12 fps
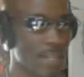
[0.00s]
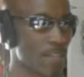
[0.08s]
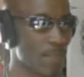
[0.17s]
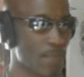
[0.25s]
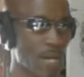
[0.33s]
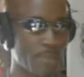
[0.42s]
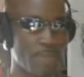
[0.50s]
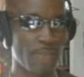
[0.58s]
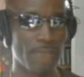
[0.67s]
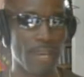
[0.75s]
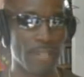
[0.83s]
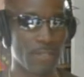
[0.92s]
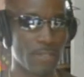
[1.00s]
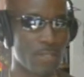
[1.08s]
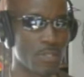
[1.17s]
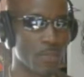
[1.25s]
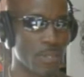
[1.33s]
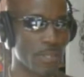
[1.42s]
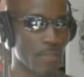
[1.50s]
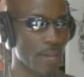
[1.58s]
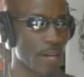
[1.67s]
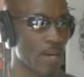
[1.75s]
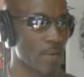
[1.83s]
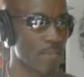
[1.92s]
give props to Facet Studio.
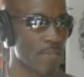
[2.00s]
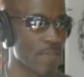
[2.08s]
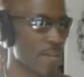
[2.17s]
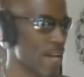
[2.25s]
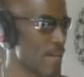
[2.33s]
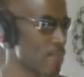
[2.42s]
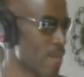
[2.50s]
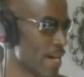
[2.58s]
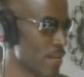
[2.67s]
They always have had models.